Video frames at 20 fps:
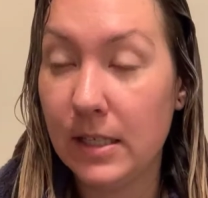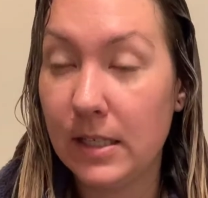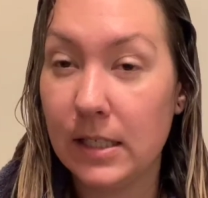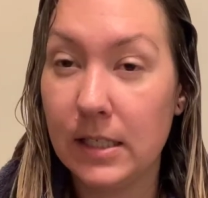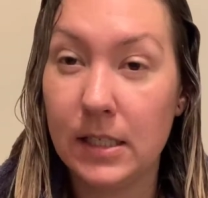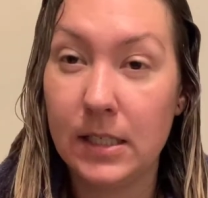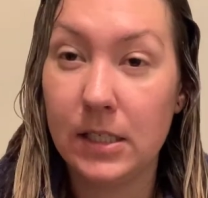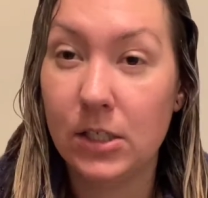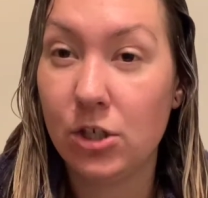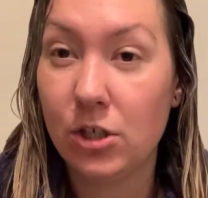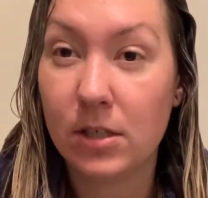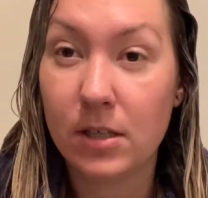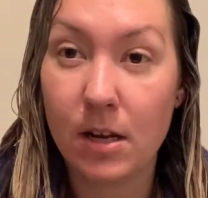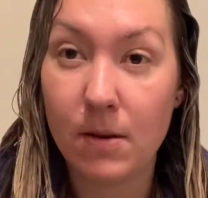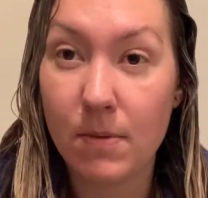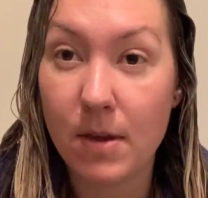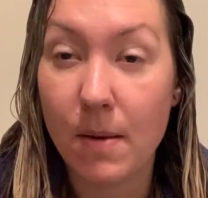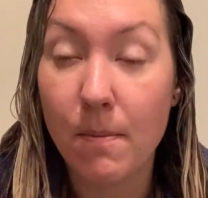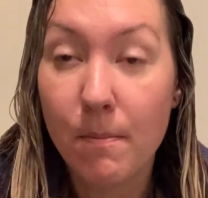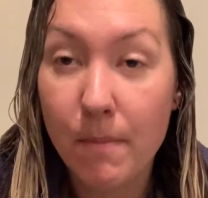because it's just gonna
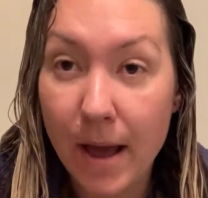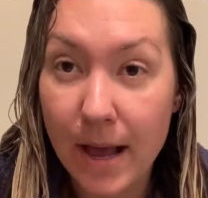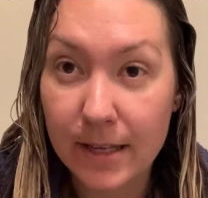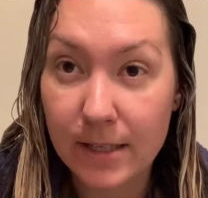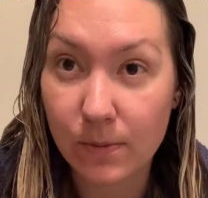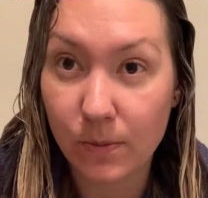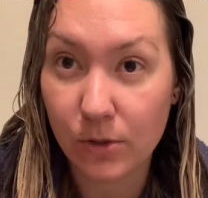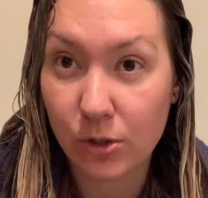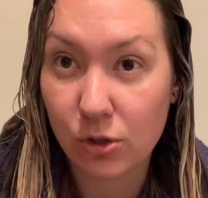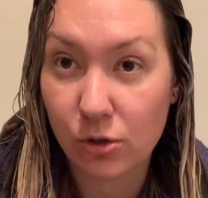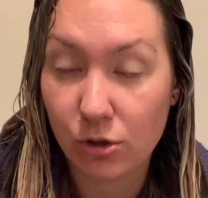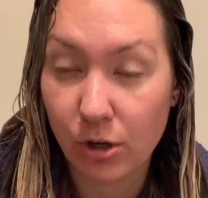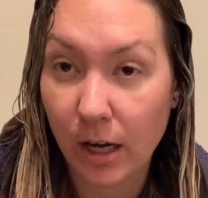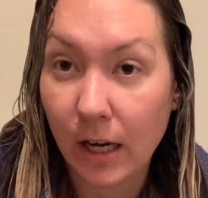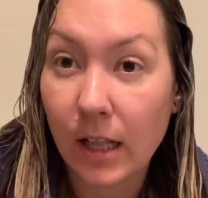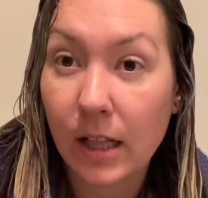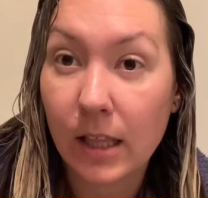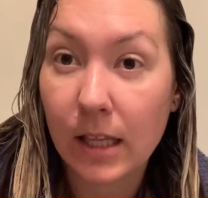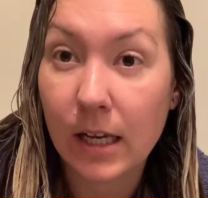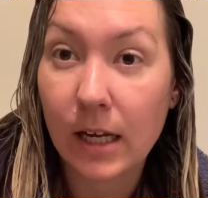be a mess once you try
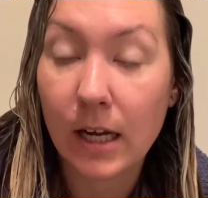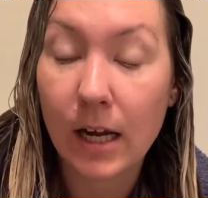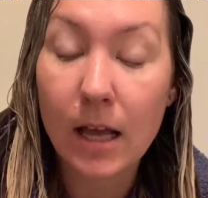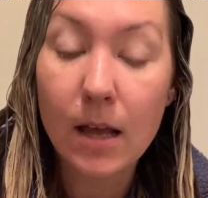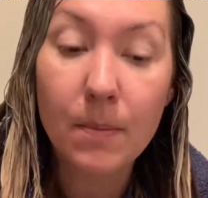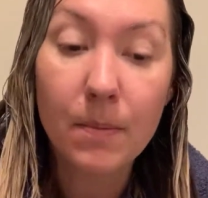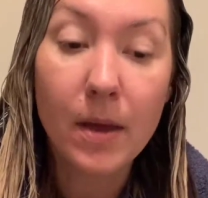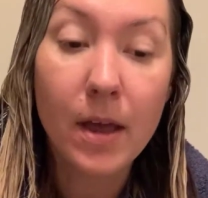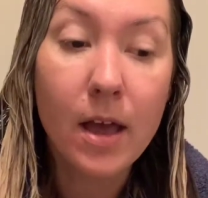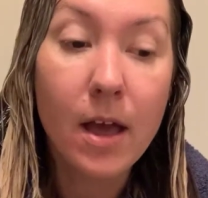and clean it up.